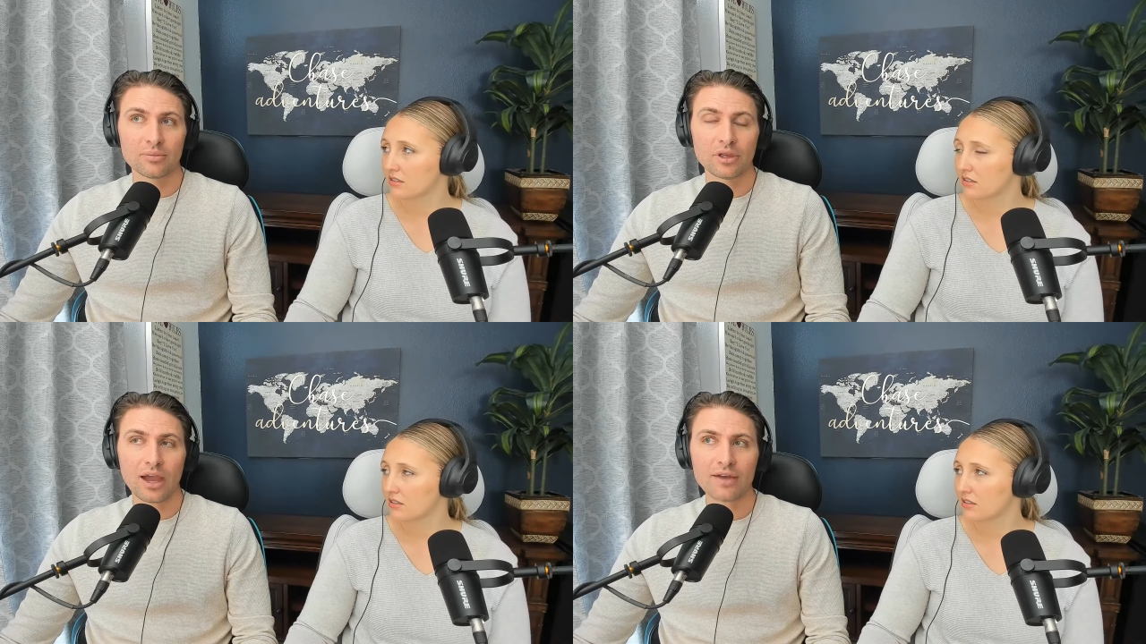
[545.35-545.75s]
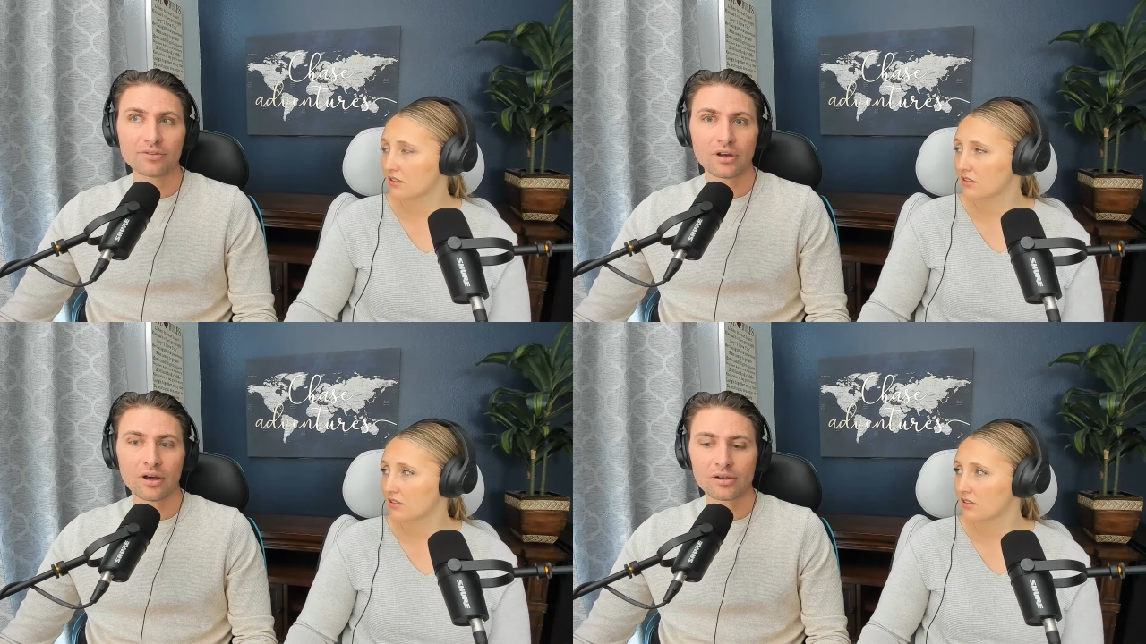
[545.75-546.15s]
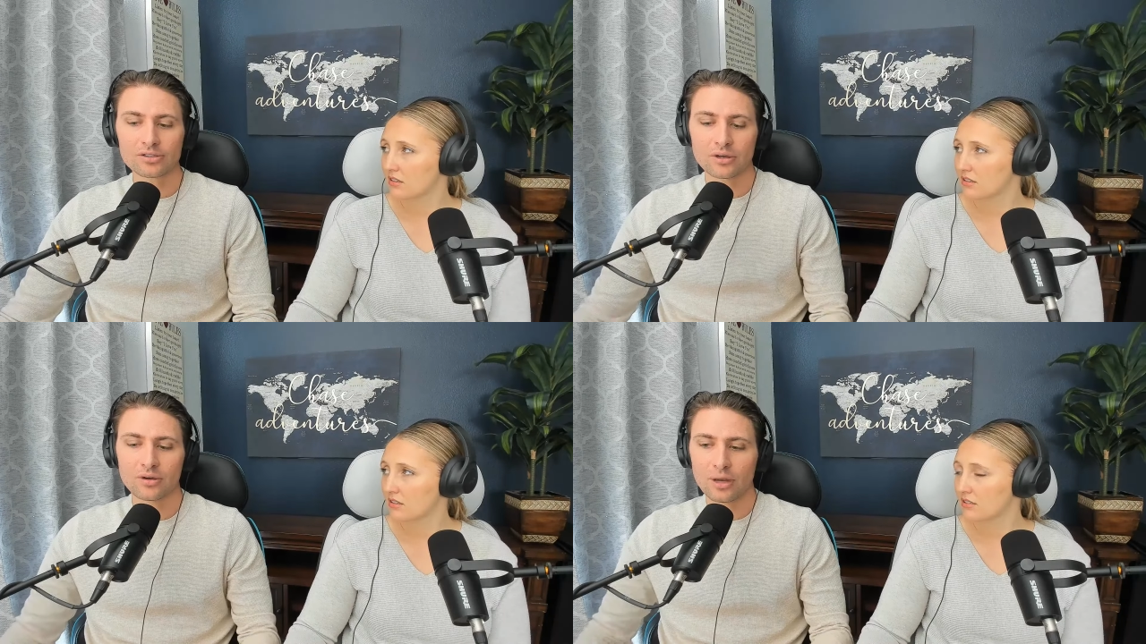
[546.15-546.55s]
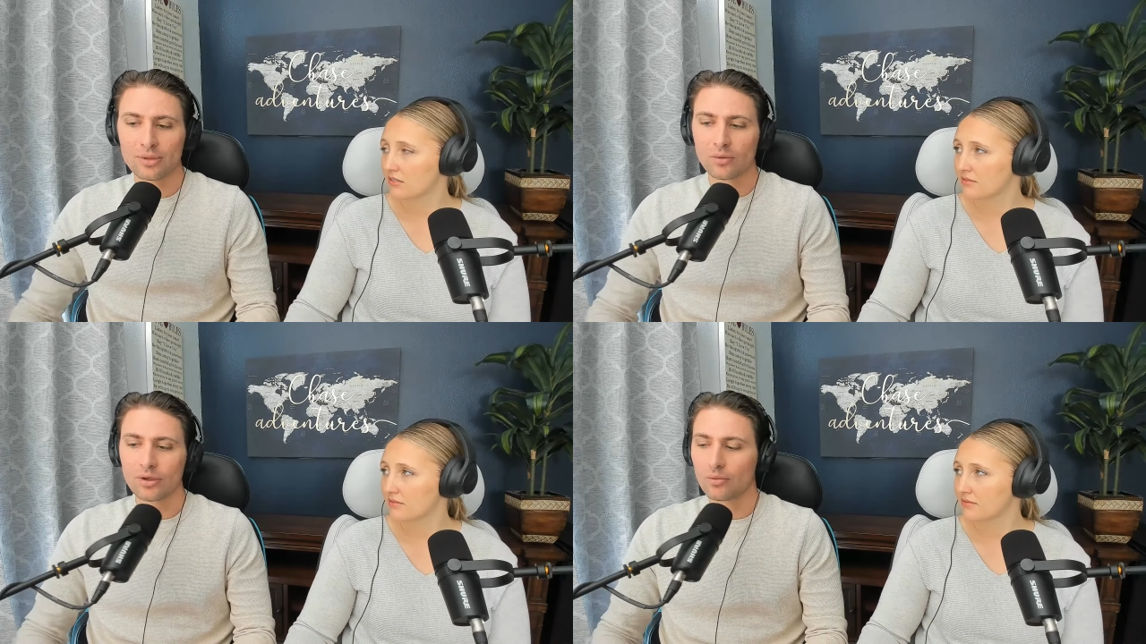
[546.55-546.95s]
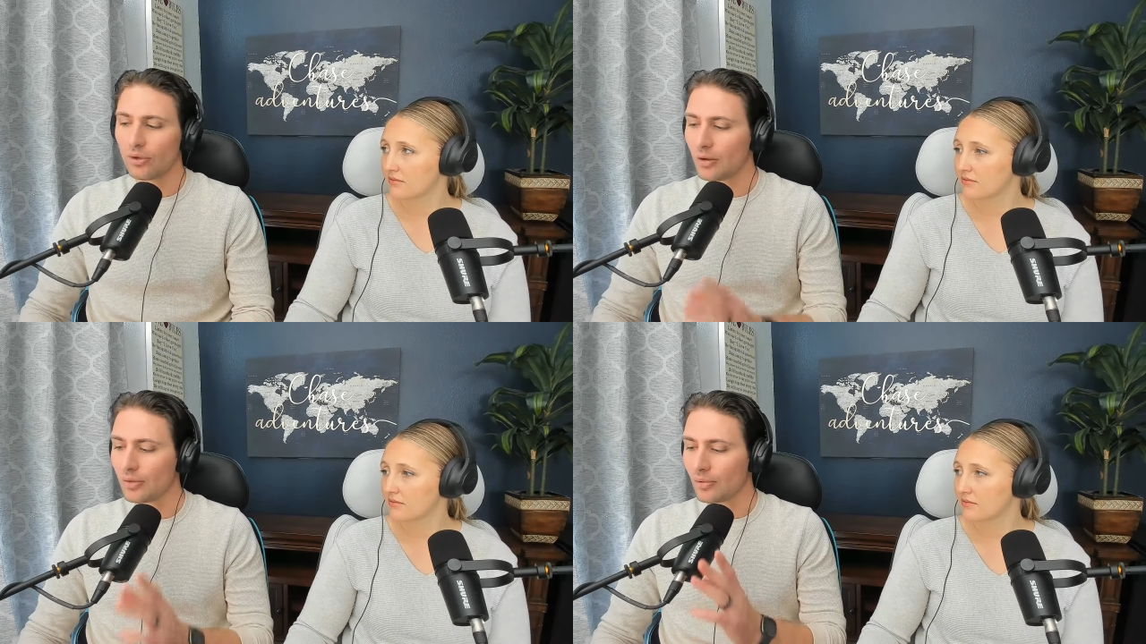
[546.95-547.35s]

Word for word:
Speaker 1: you have to also, I mean, we, we, all,